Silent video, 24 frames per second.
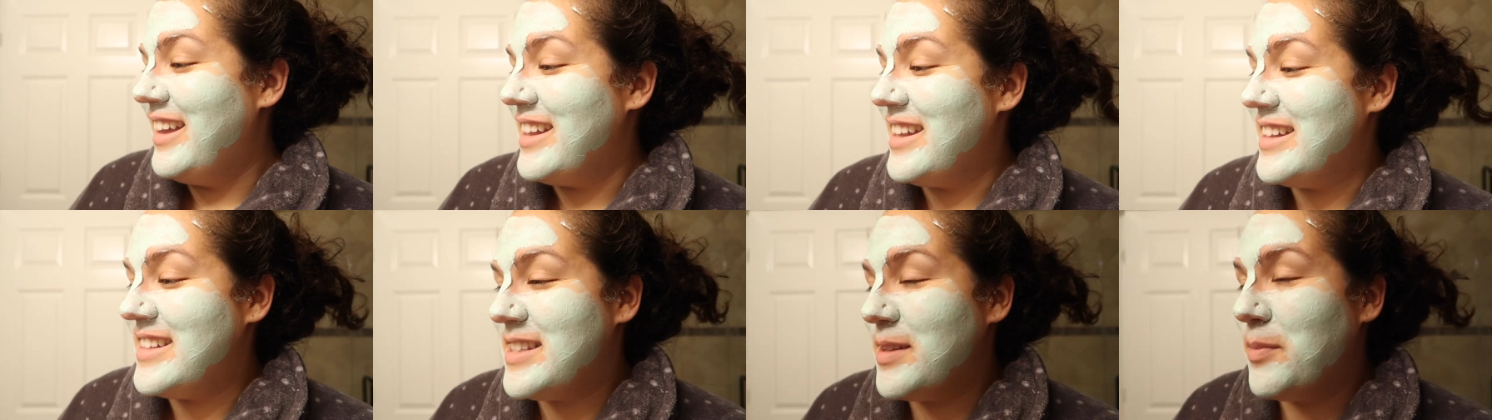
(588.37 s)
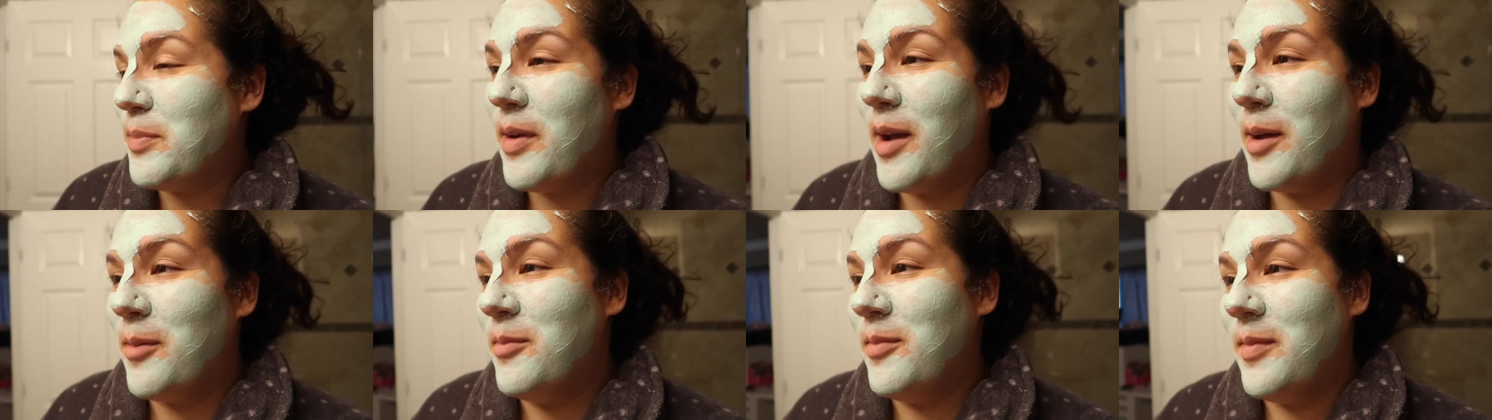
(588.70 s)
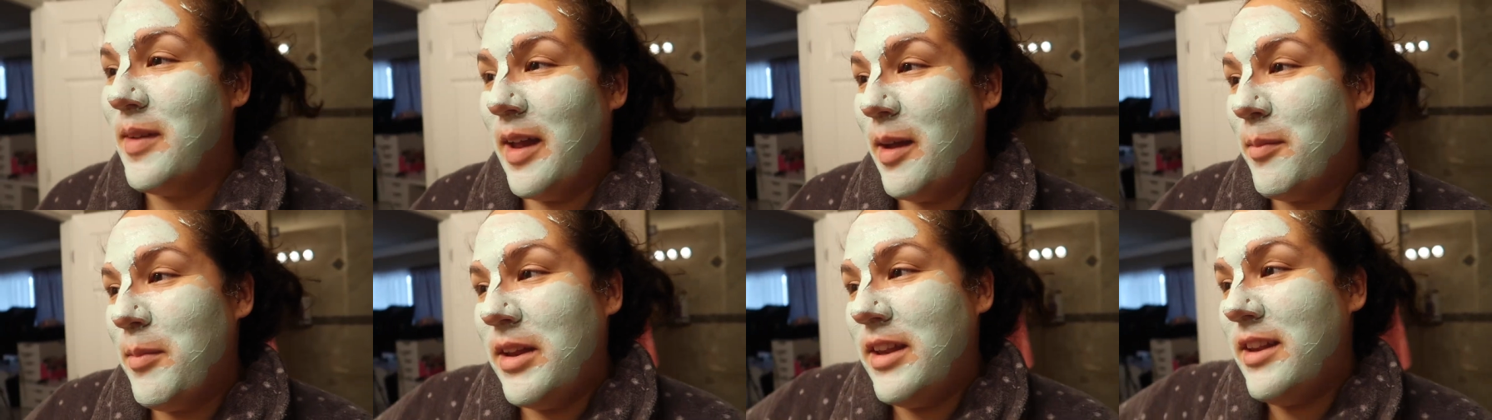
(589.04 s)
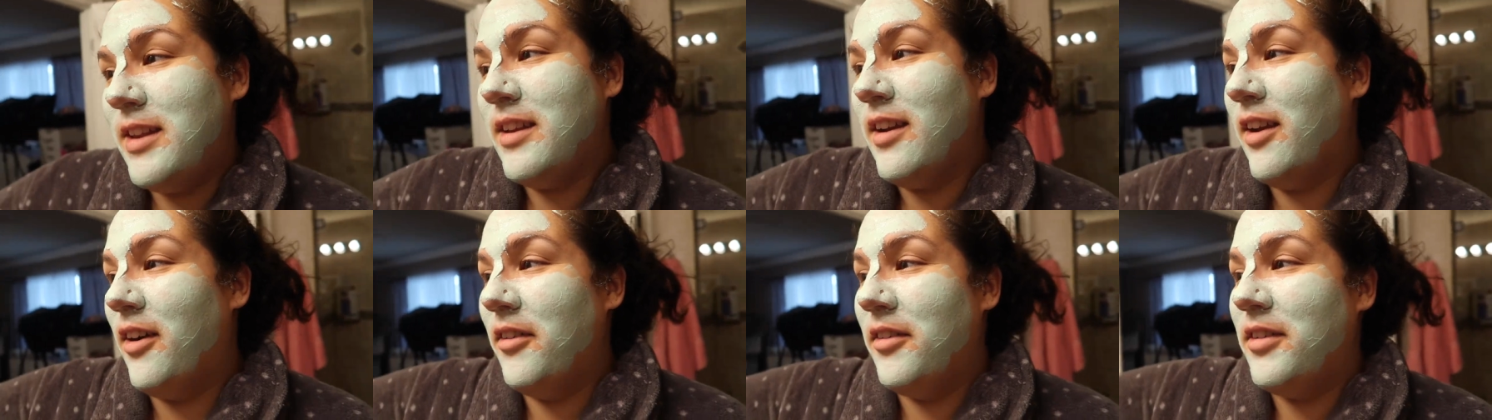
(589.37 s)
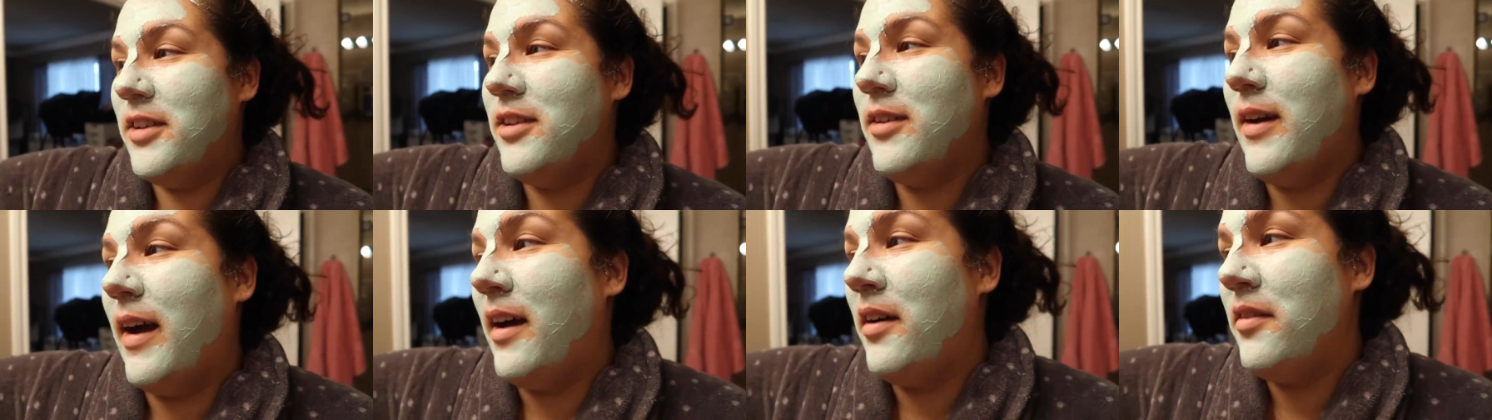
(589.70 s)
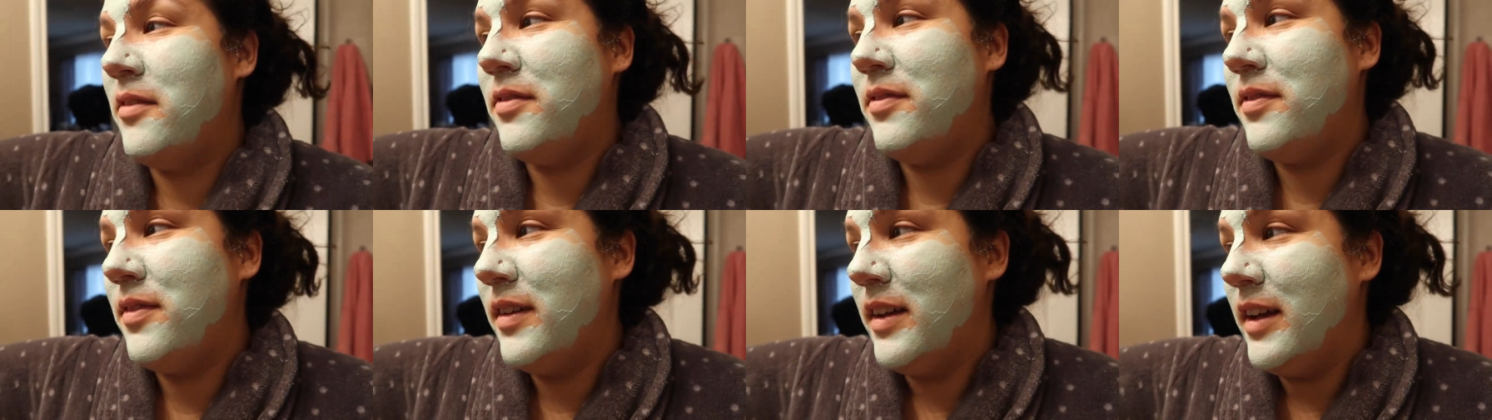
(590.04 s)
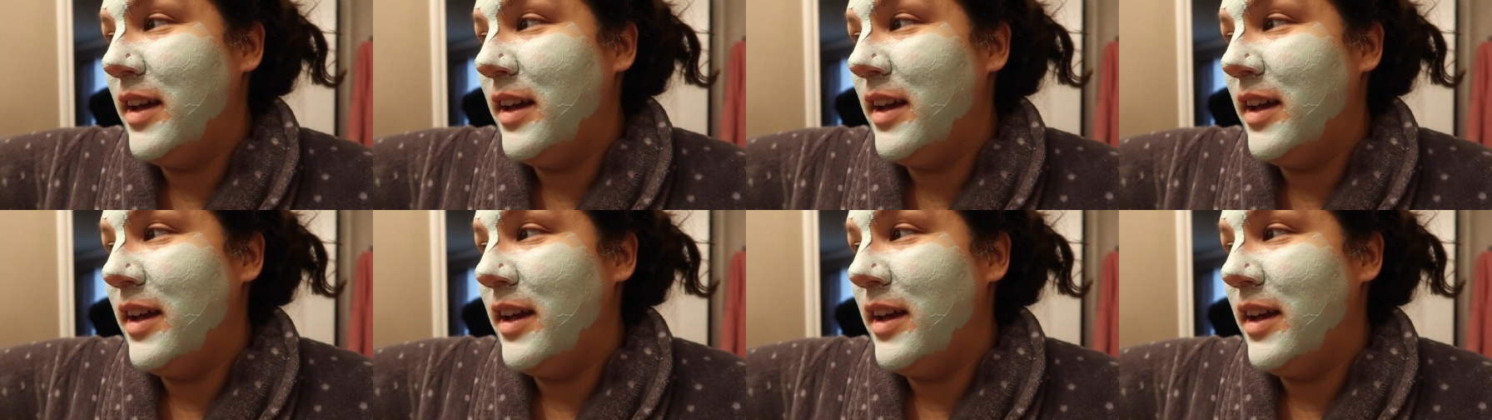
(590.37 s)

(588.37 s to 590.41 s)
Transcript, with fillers: That's the problem. I mean, you know, you have